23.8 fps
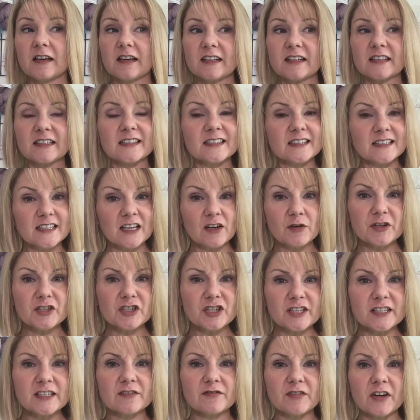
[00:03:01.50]
this is how I
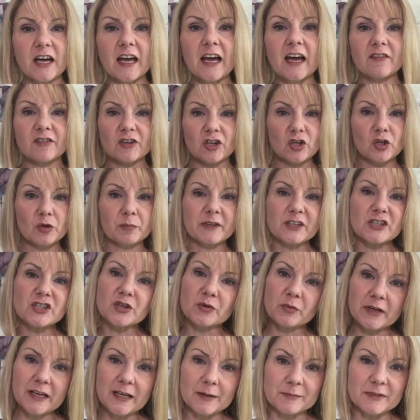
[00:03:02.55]
justify having a whole bunch
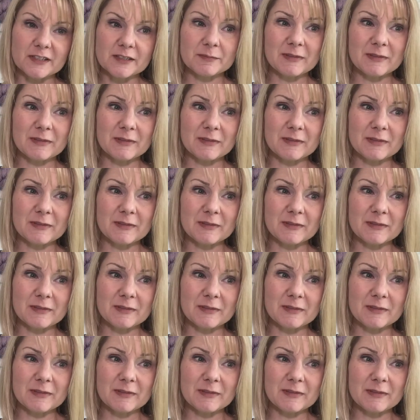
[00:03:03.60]
of whips,